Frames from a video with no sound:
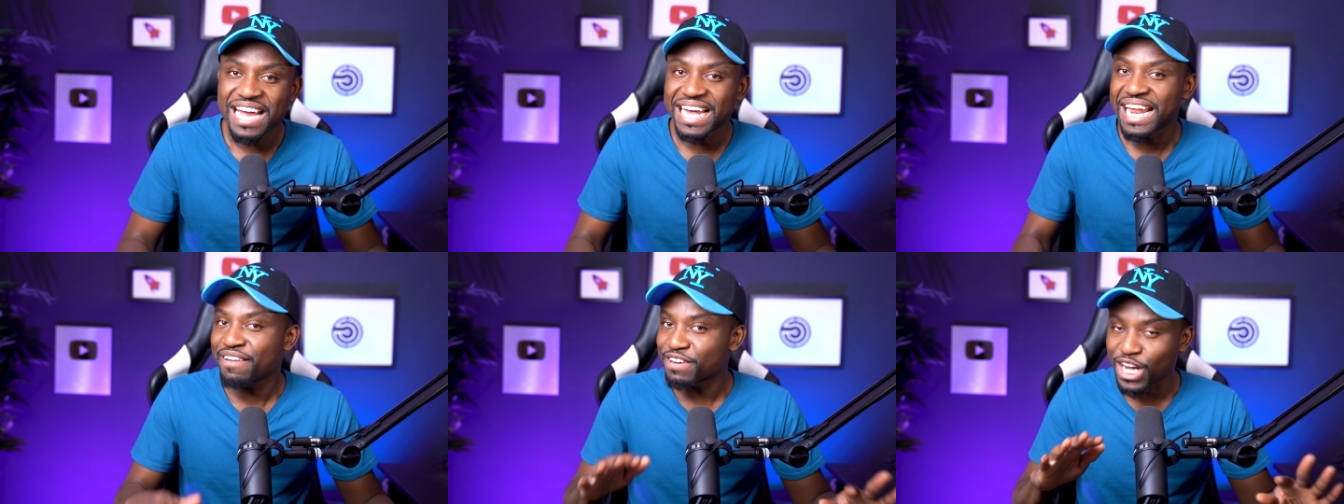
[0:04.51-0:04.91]

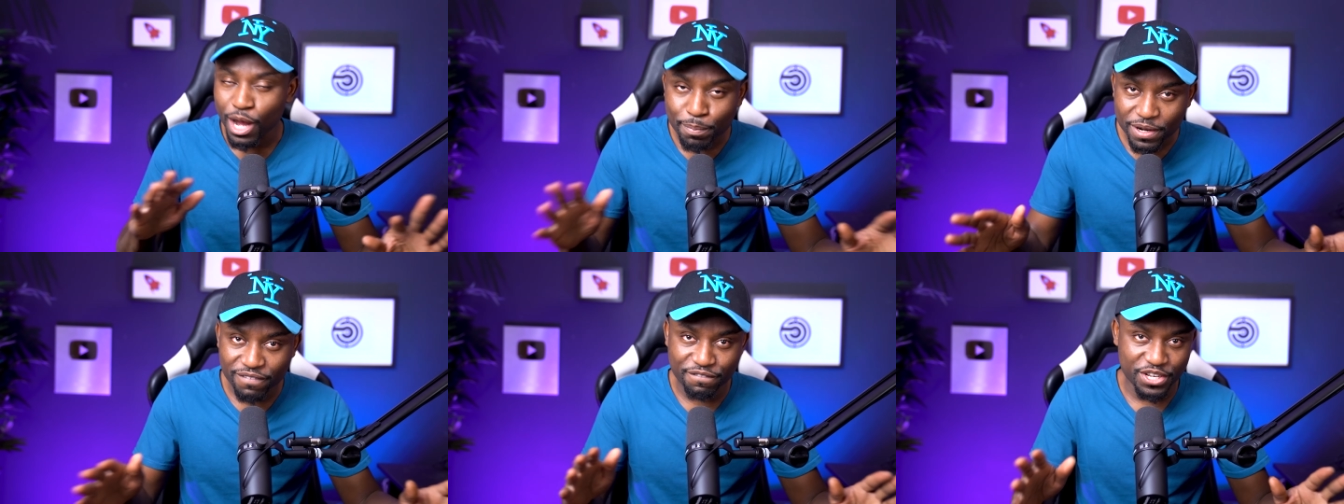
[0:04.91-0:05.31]
and have a
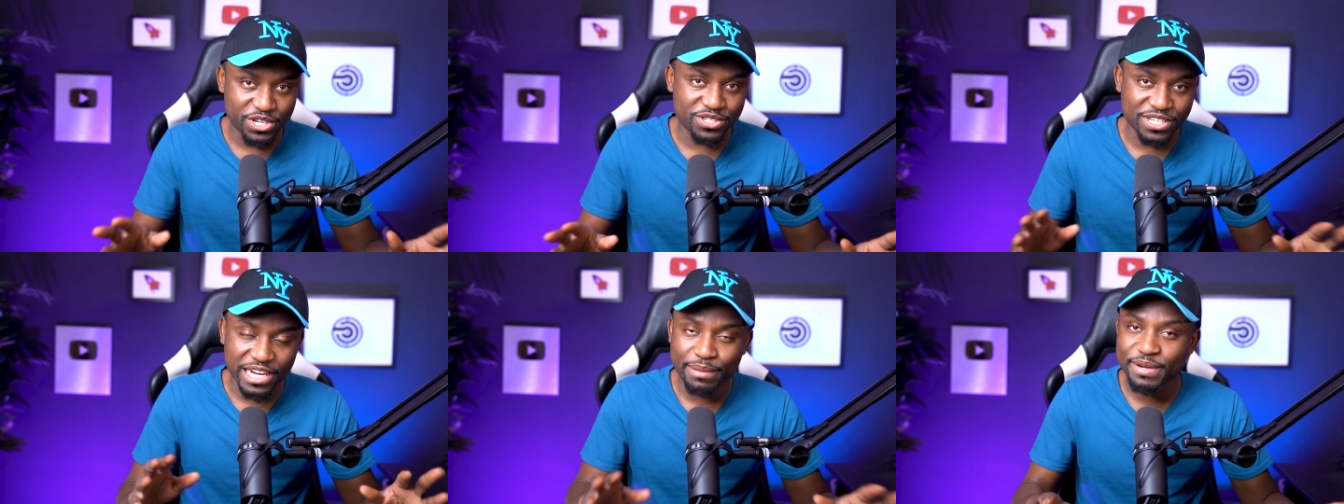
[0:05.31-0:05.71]
couple of
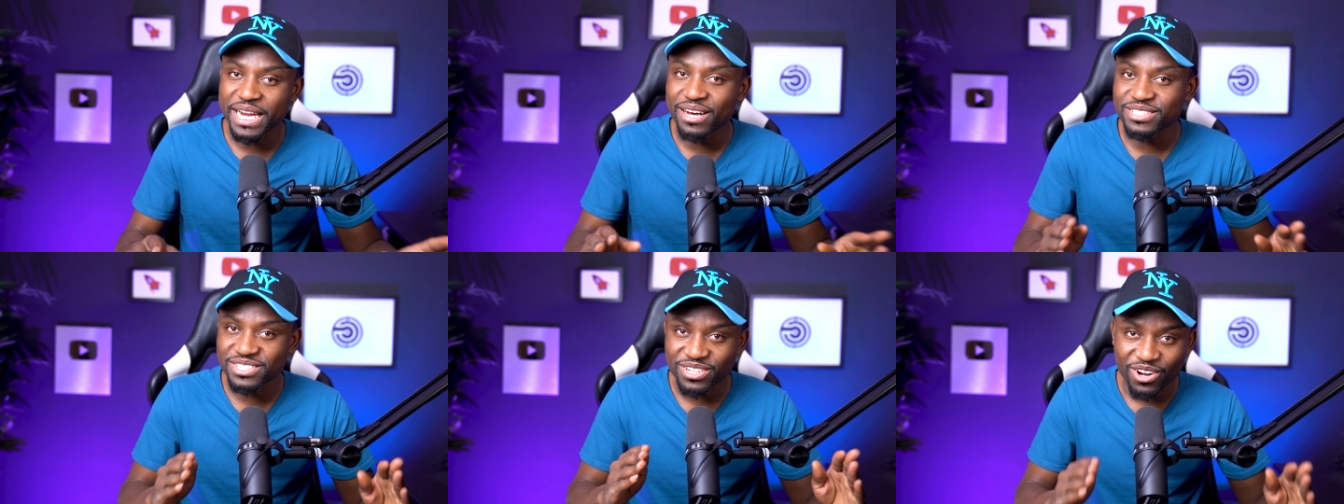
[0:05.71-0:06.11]
videos coming
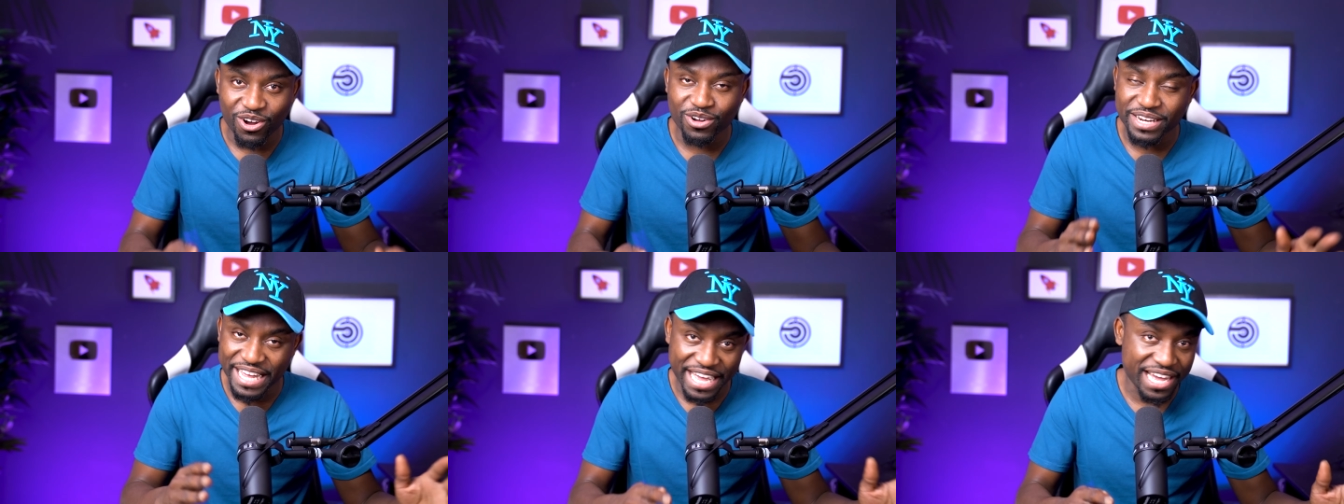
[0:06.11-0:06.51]
out
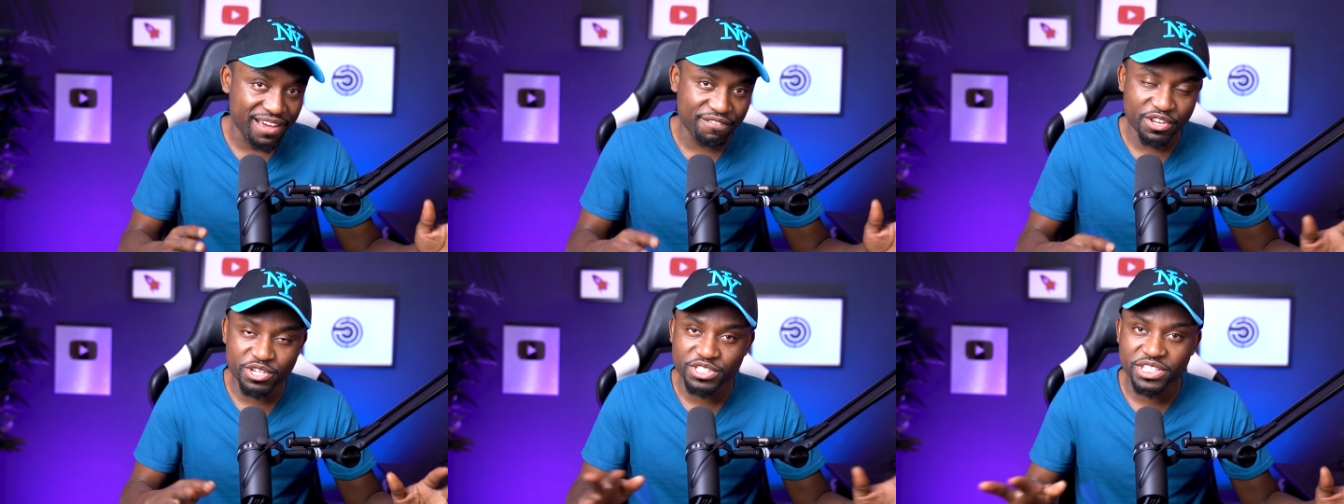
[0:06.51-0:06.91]
on
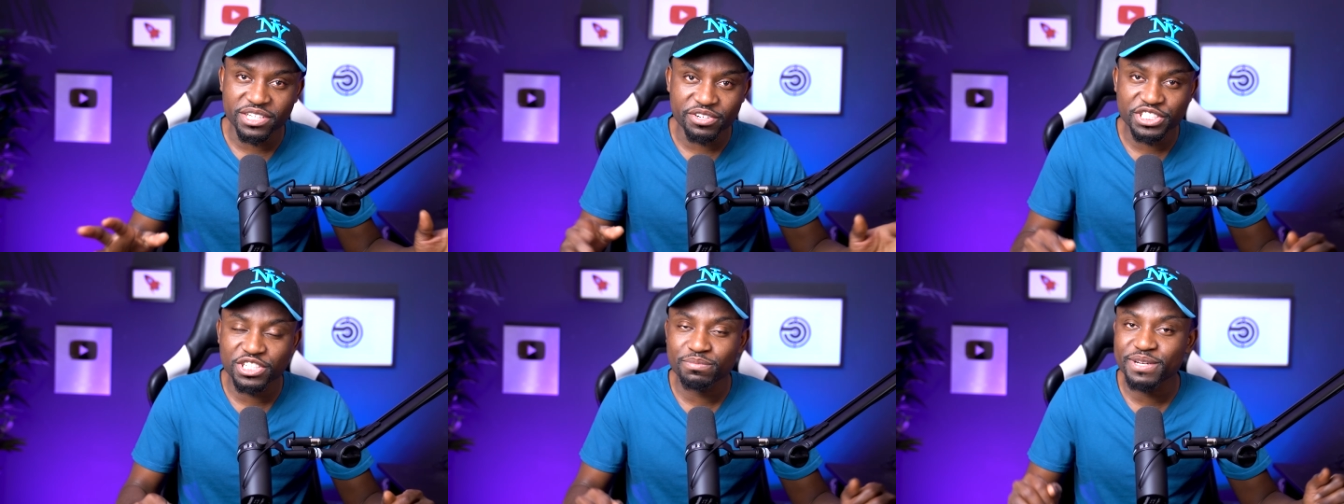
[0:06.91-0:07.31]
AI video
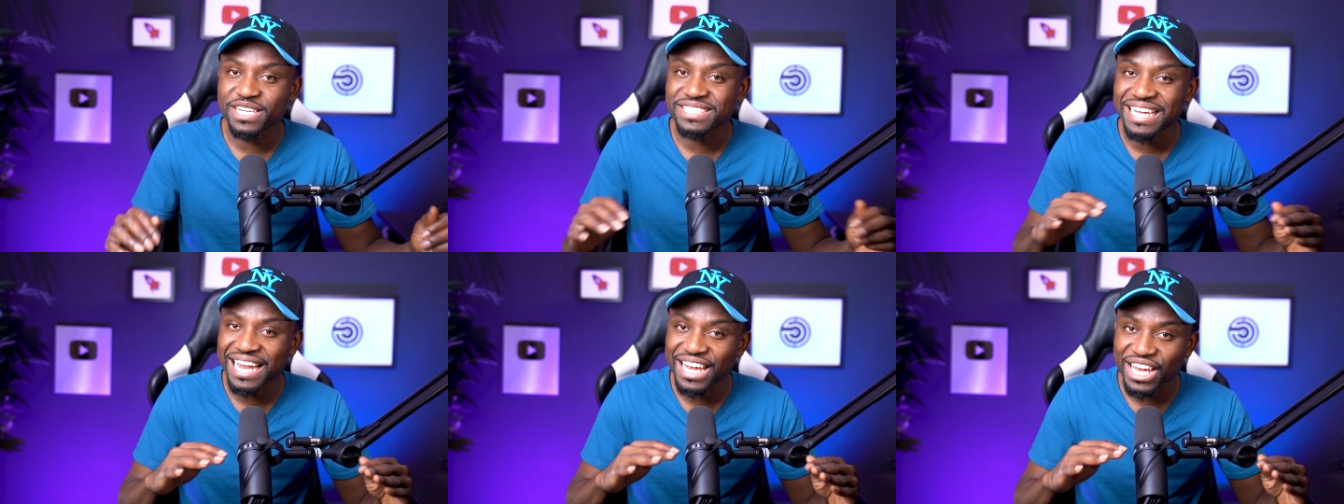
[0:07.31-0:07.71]
generation
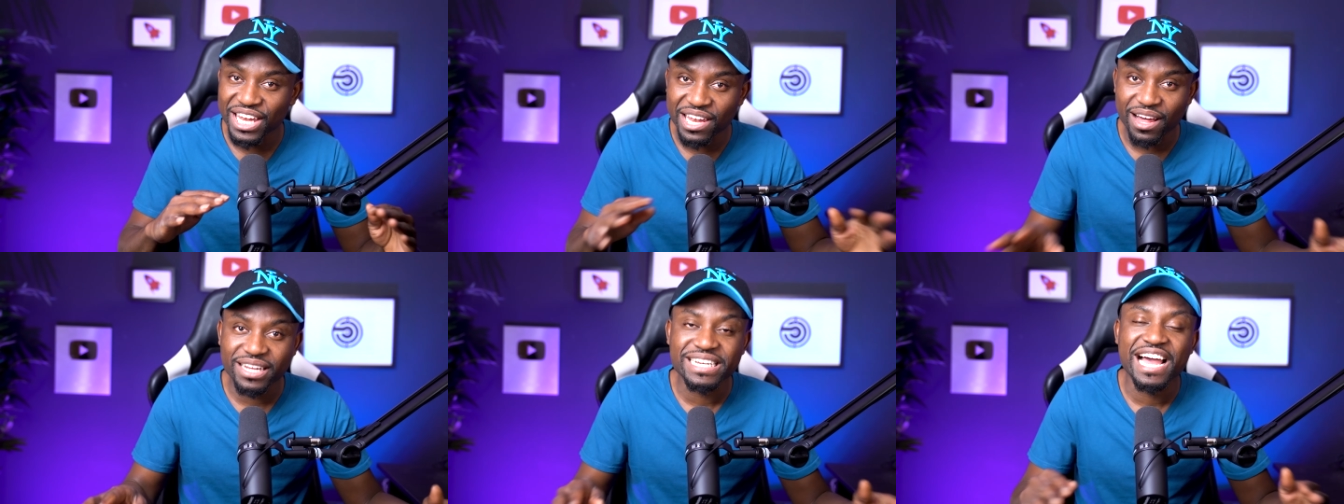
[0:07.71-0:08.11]
because a
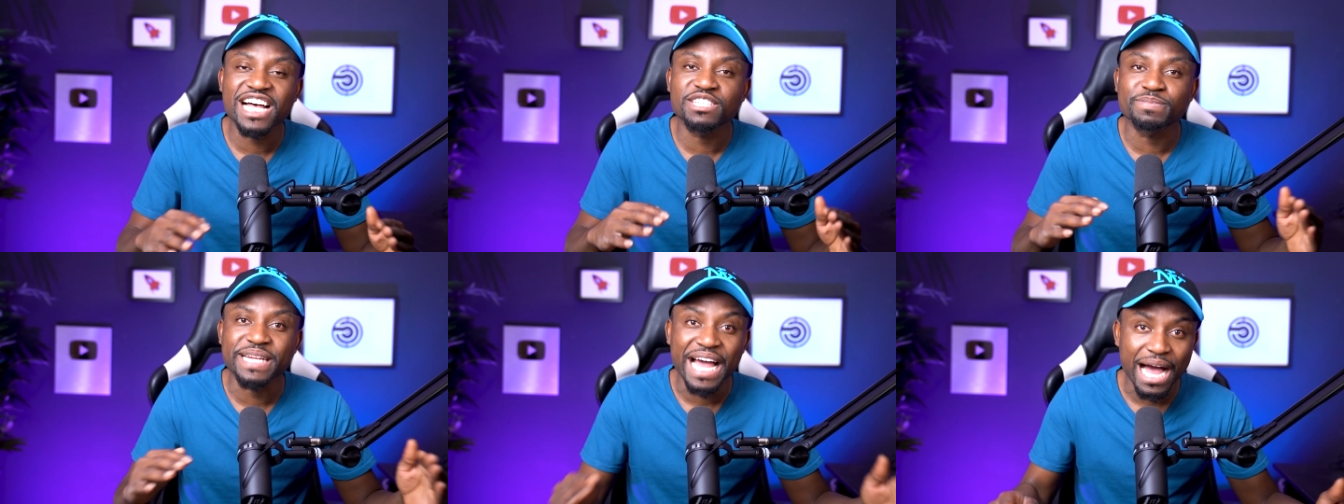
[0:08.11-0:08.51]
lot
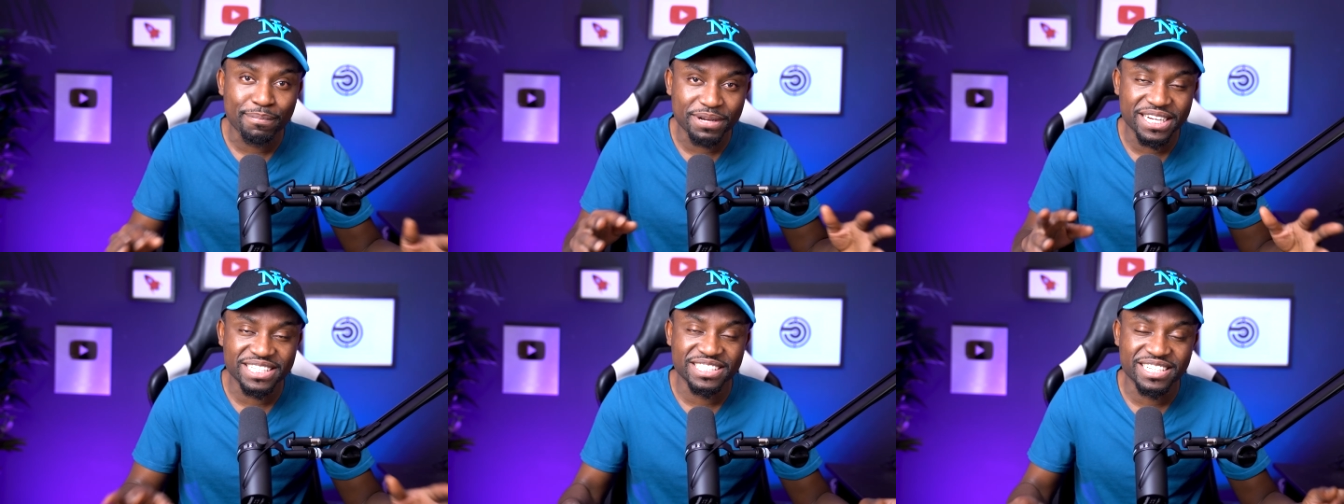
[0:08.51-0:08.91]
has been
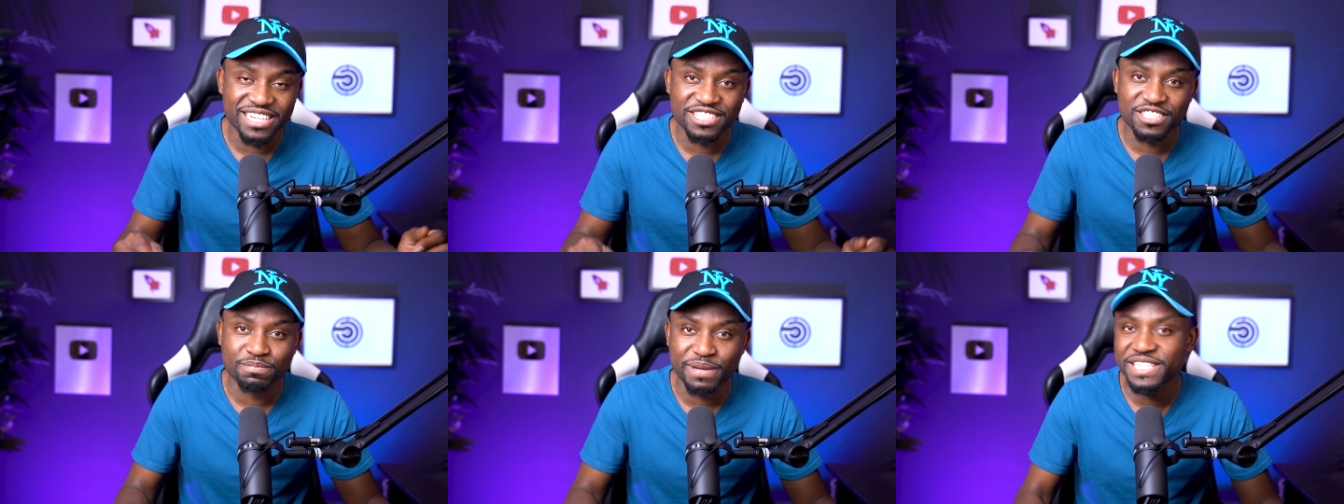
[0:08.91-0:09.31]
happening in
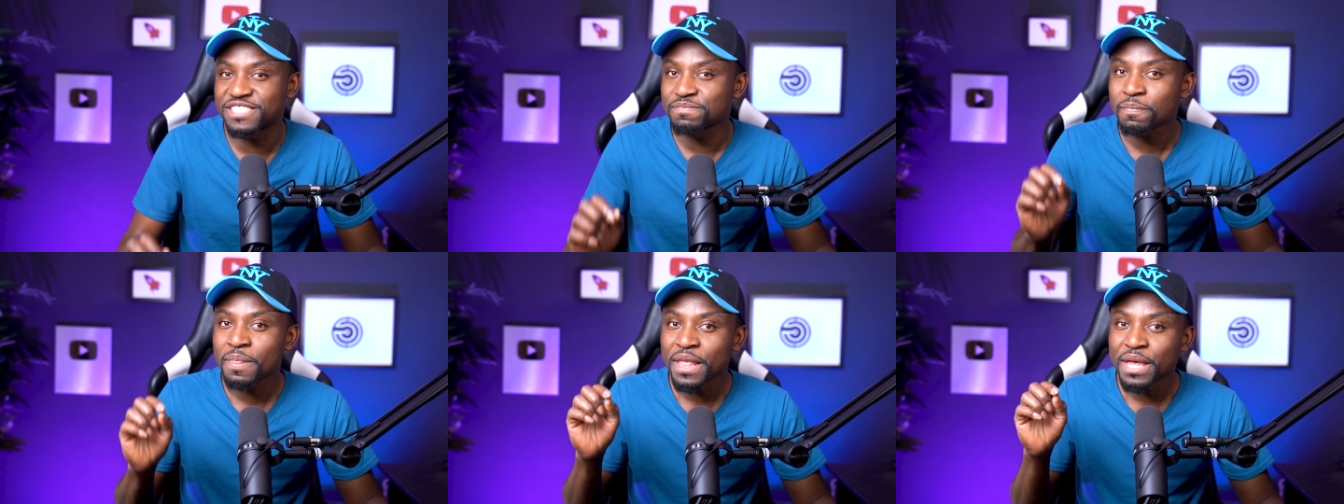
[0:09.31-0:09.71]
that space.